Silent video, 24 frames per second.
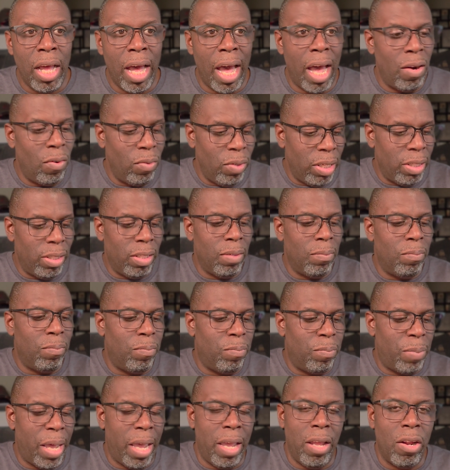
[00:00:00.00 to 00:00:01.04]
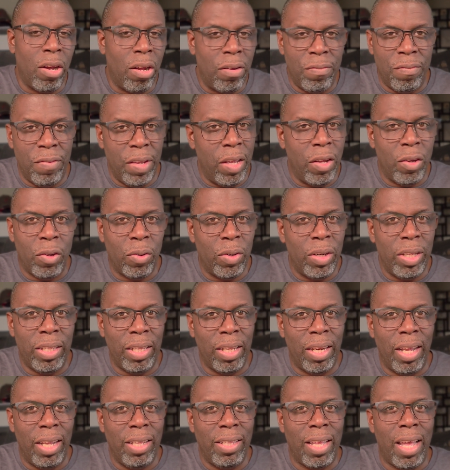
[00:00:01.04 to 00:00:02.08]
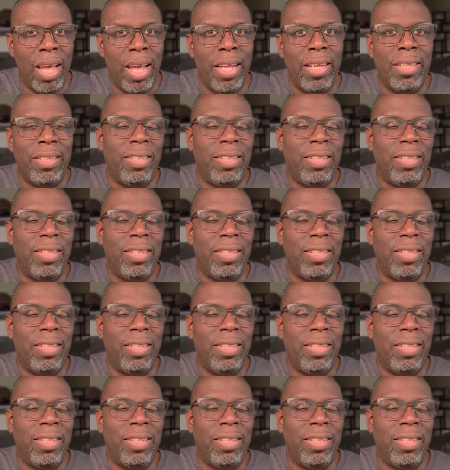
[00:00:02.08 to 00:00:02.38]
I don't get the paid off vehicle or anything like that.